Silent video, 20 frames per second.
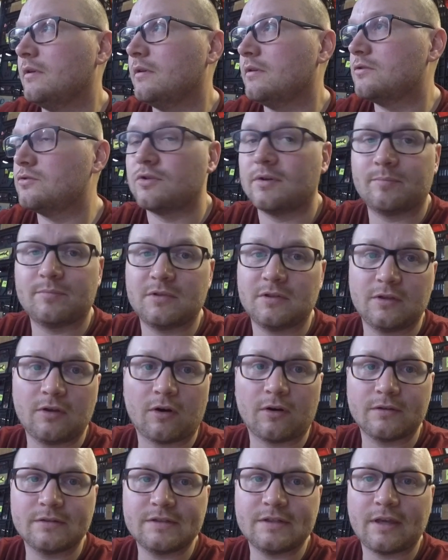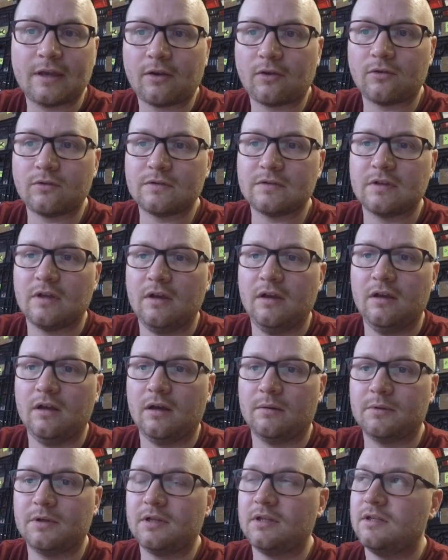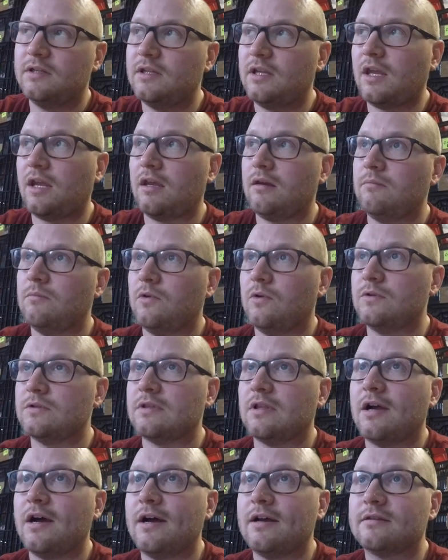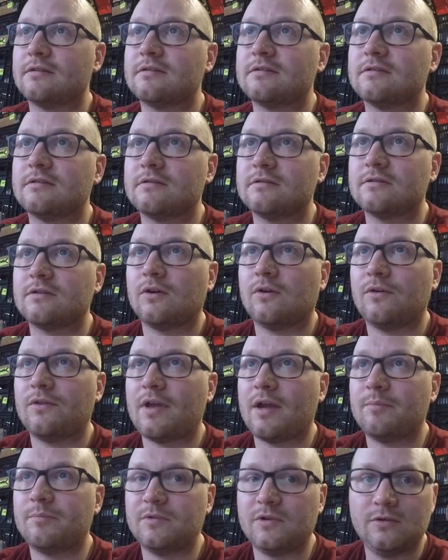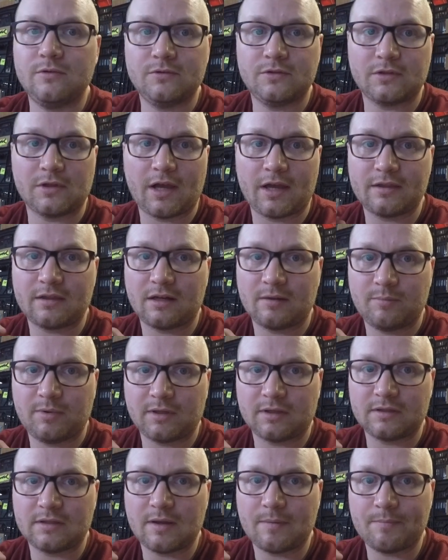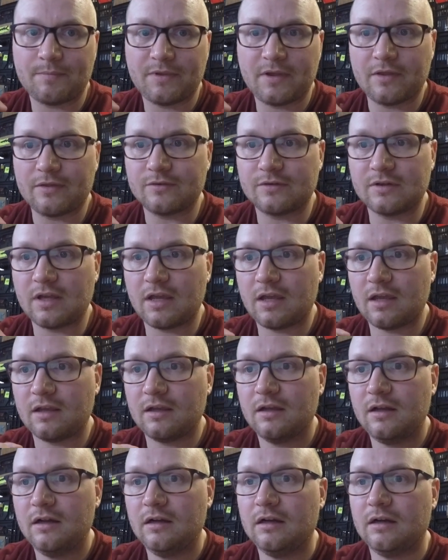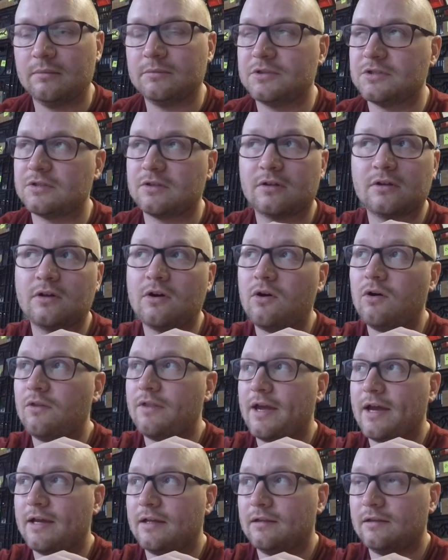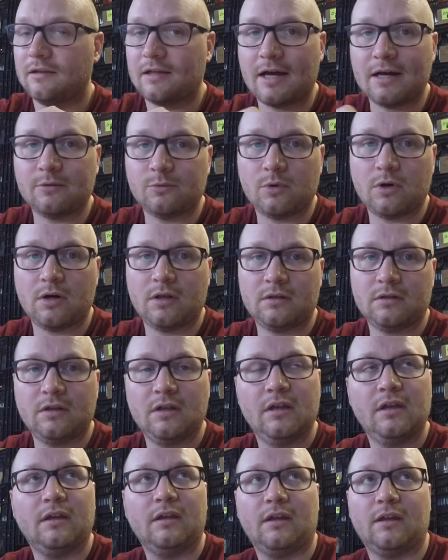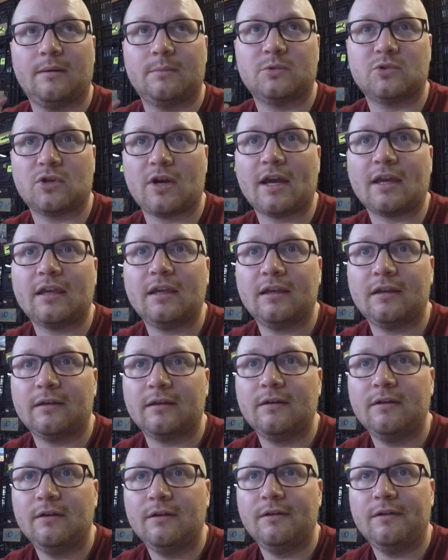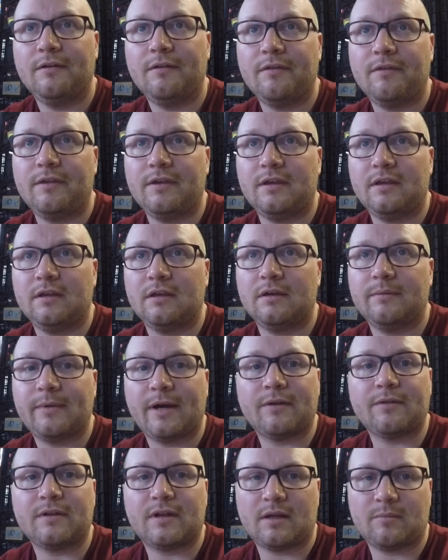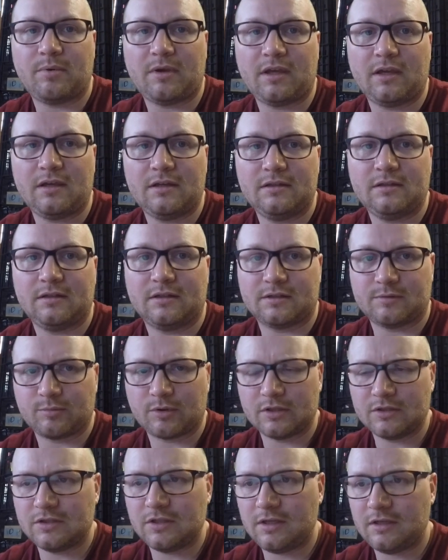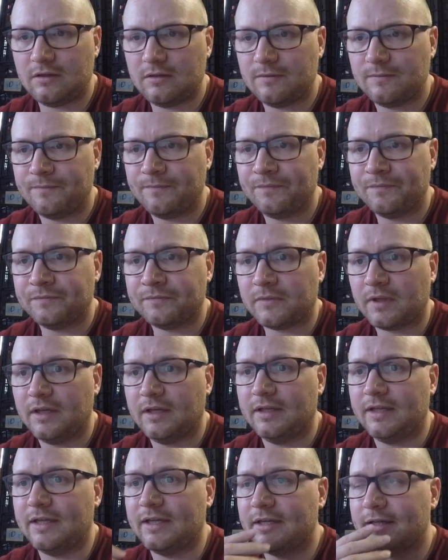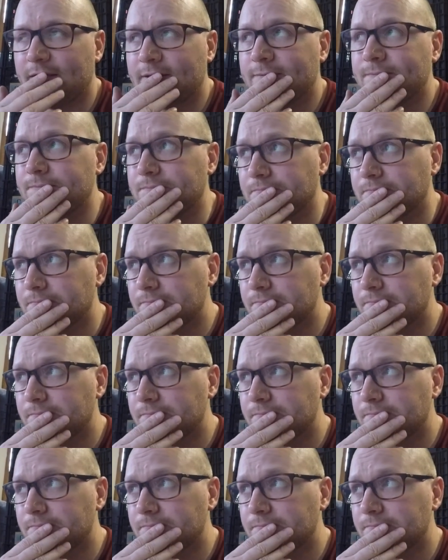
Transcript: trip to yard sales, I'm gonna name those lots. So that huge lot that I picked up the other day, I'm just gonna call that lot one, and I'm tracking the amount that I paid in a spreadsheet. And